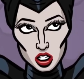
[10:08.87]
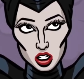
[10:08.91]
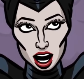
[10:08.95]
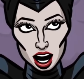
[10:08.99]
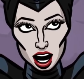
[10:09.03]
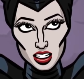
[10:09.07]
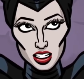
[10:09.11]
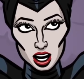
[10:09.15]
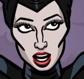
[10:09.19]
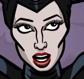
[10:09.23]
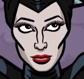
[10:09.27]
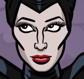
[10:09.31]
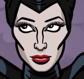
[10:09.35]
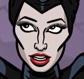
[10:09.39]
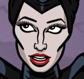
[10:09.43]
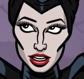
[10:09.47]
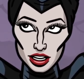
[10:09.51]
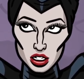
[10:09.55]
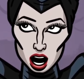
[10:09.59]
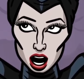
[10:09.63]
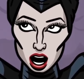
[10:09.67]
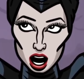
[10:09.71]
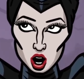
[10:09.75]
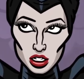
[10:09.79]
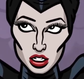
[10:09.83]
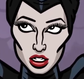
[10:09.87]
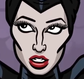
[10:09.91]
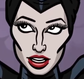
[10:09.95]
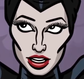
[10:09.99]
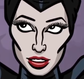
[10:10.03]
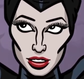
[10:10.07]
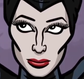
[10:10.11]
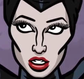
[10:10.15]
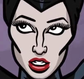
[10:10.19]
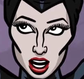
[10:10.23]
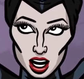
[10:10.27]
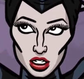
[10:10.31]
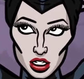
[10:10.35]
be dragging me down
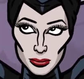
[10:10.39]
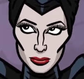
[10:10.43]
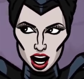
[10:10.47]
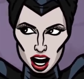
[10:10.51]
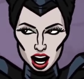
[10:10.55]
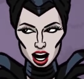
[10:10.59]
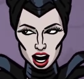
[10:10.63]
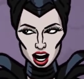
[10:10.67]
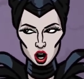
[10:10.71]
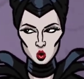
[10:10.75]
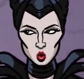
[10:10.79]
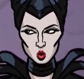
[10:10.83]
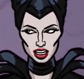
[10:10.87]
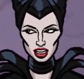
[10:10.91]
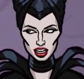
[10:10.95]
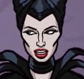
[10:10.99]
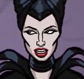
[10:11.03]
just because my